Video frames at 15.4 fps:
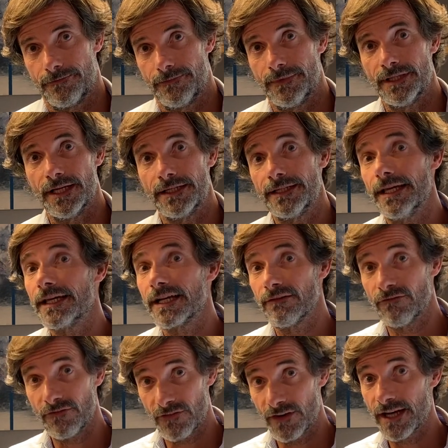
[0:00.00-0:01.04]
that they can
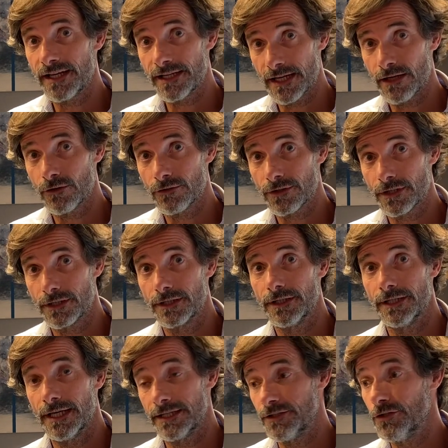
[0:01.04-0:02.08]
find out
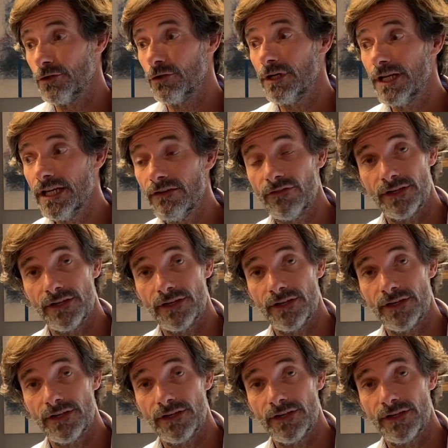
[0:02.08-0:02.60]
that you live